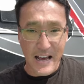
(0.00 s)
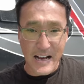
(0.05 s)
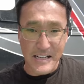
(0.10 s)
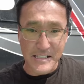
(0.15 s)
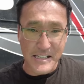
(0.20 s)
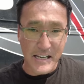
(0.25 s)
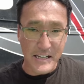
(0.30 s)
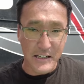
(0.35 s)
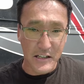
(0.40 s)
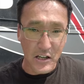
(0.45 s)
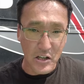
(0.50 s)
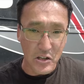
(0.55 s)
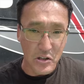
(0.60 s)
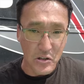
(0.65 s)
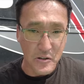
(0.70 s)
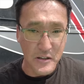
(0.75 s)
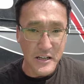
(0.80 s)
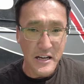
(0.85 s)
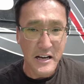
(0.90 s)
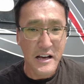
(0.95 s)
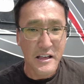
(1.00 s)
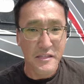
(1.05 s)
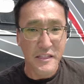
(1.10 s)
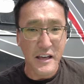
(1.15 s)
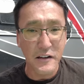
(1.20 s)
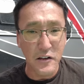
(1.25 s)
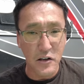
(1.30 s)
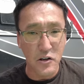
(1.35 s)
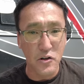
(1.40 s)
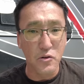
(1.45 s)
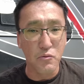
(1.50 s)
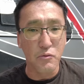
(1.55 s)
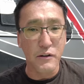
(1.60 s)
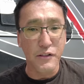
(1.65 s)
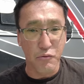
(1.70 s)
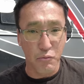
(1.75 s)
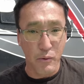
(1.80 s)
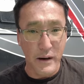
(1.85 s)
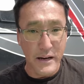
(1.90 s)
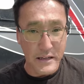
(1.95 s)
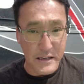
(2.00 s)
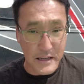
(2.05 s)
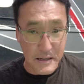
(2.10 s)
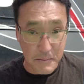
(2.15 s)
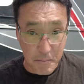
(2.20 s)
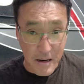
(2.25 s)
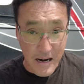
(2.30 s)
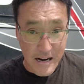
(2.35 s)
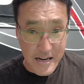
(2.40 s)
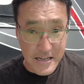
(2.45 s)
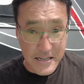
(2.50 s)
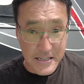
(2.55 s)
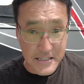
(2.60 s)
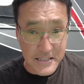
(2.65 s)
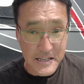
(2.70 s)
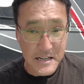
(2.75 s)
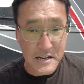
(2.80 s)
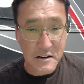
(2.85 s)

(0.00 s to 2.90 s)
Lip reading: as they load with weight in mind.